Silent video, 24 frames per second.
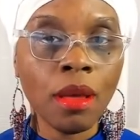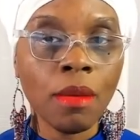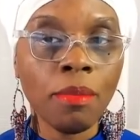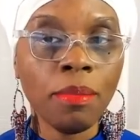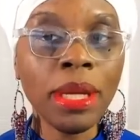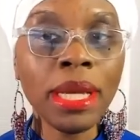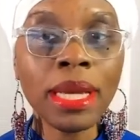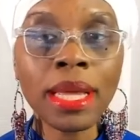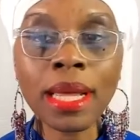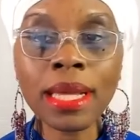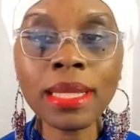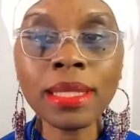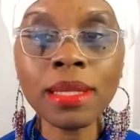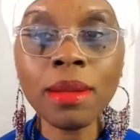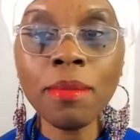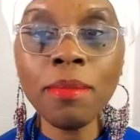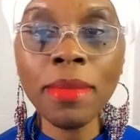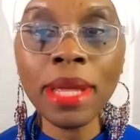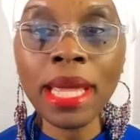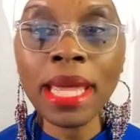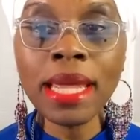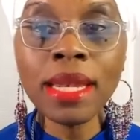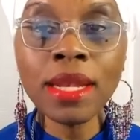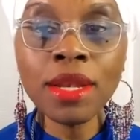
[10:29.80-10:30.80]
because the
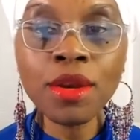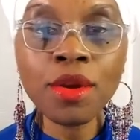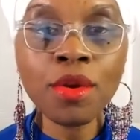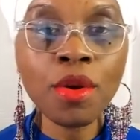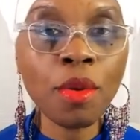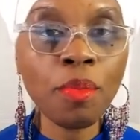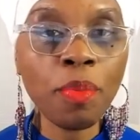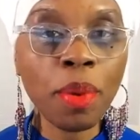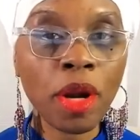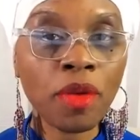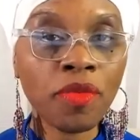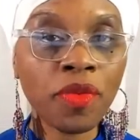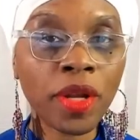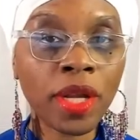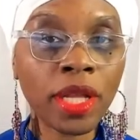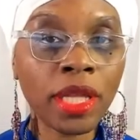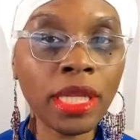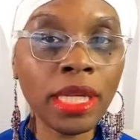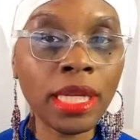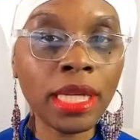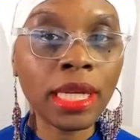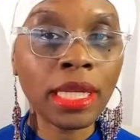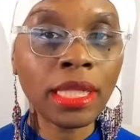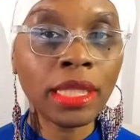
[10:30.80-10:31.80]
men do a
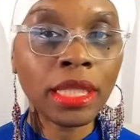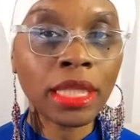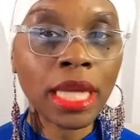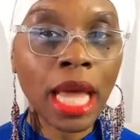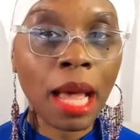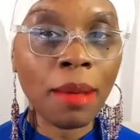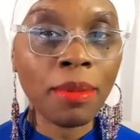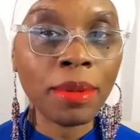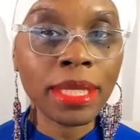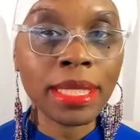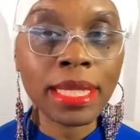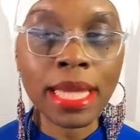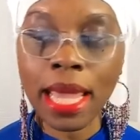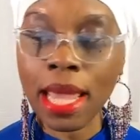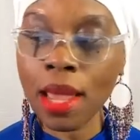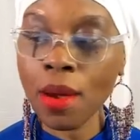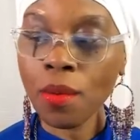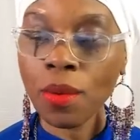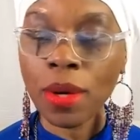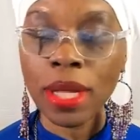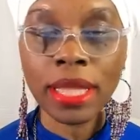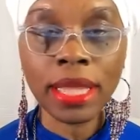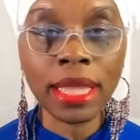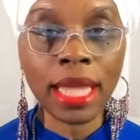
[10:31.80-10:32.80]
perfectly good job of
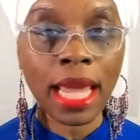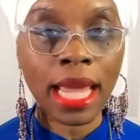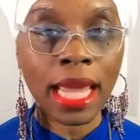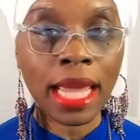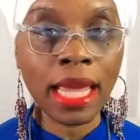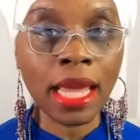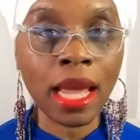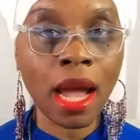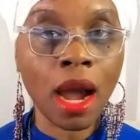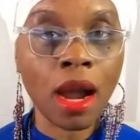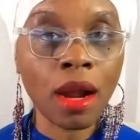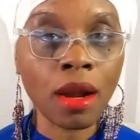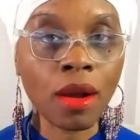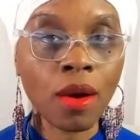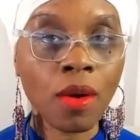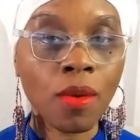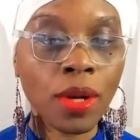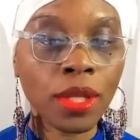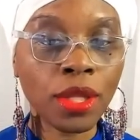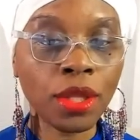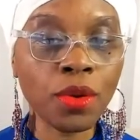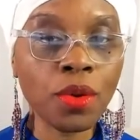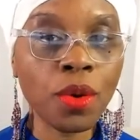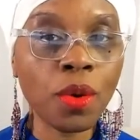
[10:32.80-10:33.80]
saying what they are
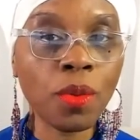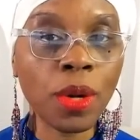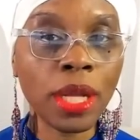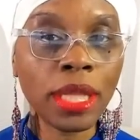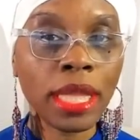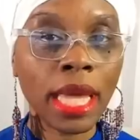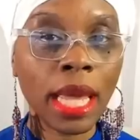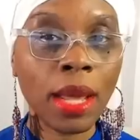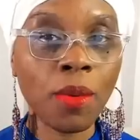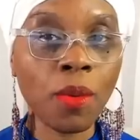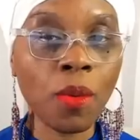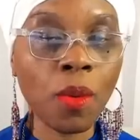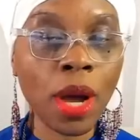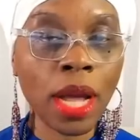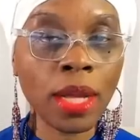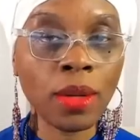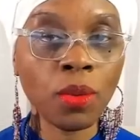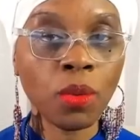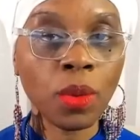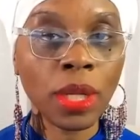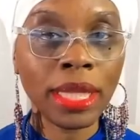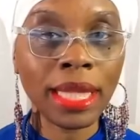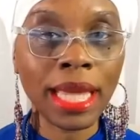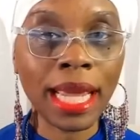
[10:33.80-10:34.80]
going through and what they want
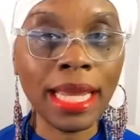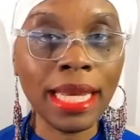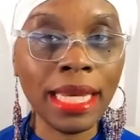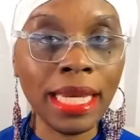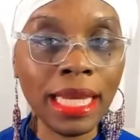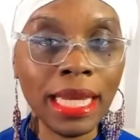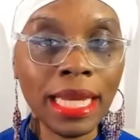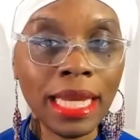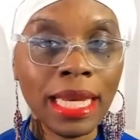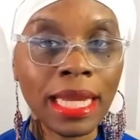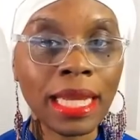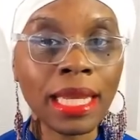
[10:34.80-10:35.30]
and what they need.